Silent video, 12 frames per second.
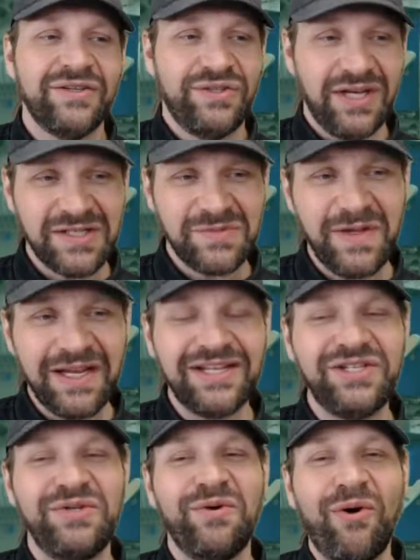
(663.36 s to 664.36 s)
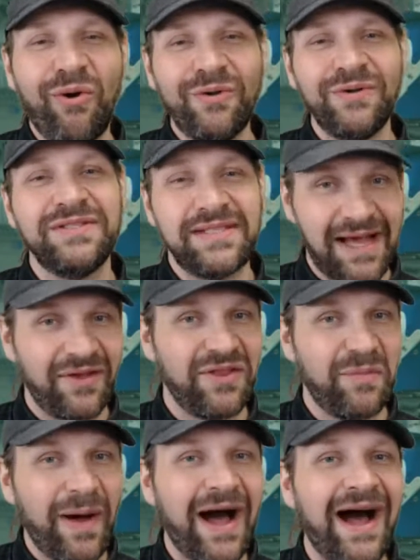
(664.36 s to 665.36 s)
Just because you hold down
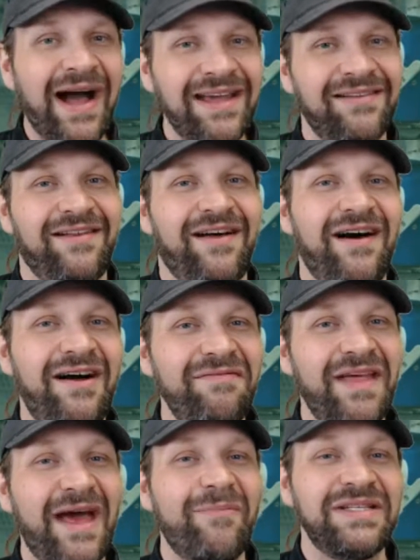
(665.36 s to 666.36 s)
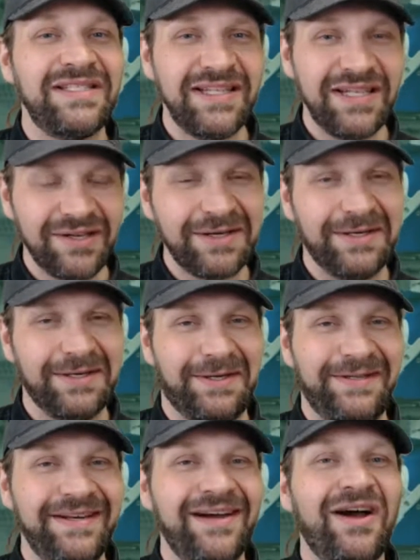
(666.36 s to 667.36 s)
the pile of that
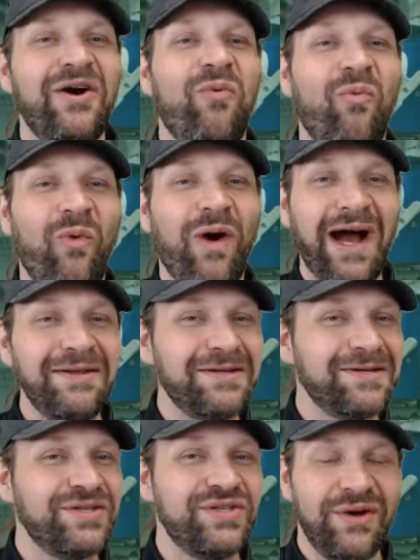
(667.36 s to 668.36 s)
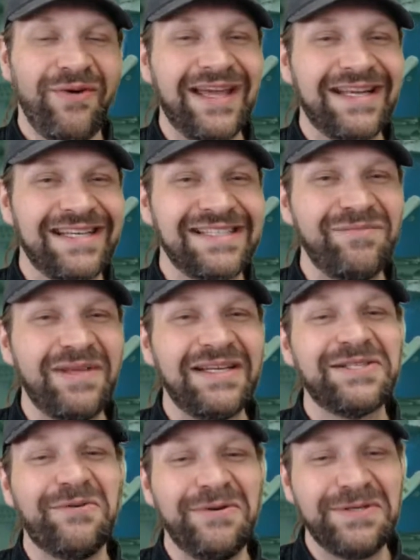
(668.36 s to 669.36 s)
material while you're sewing doesn't mean
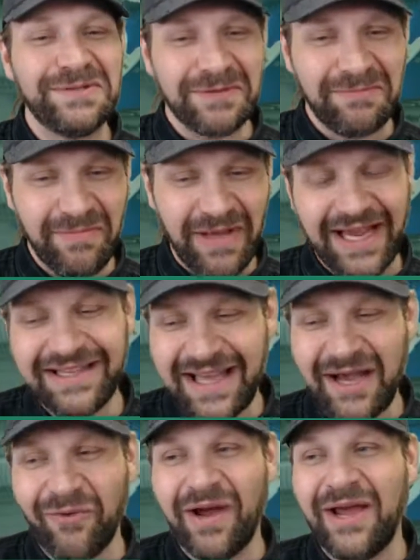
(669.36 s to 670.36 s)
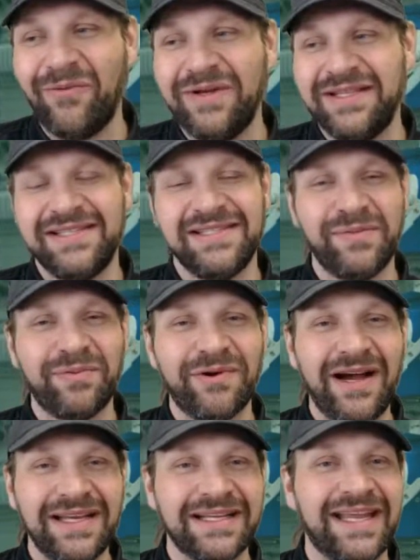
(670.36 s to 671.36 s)
it's going to remain that way when this is a
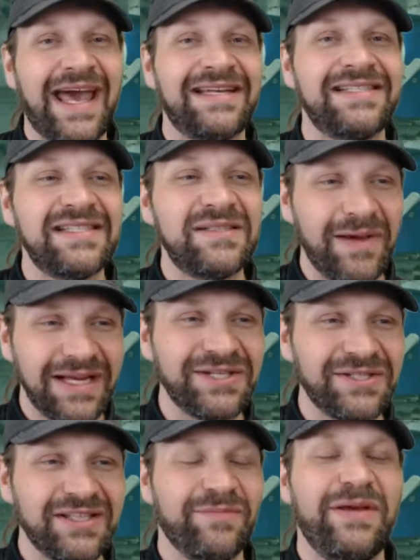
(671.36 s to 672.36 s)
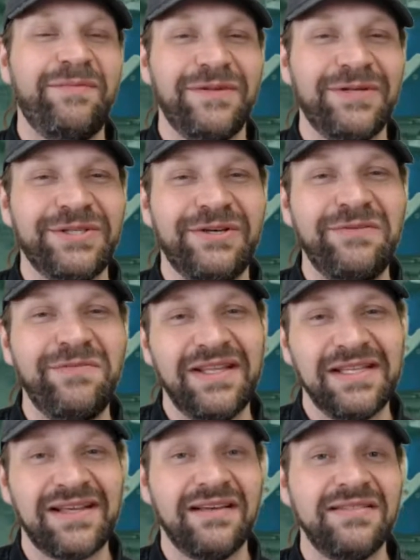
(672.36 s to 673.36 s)
product. And especially people are showing me
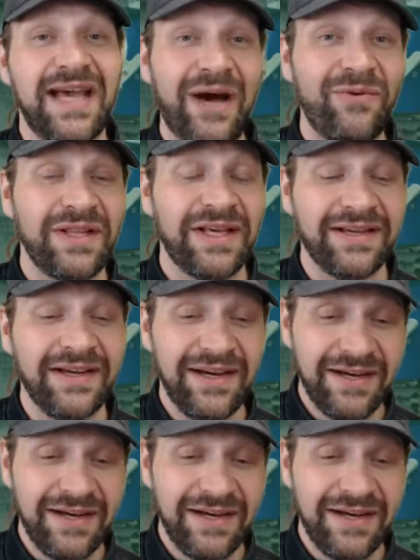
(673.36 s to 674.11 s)
this on toweling.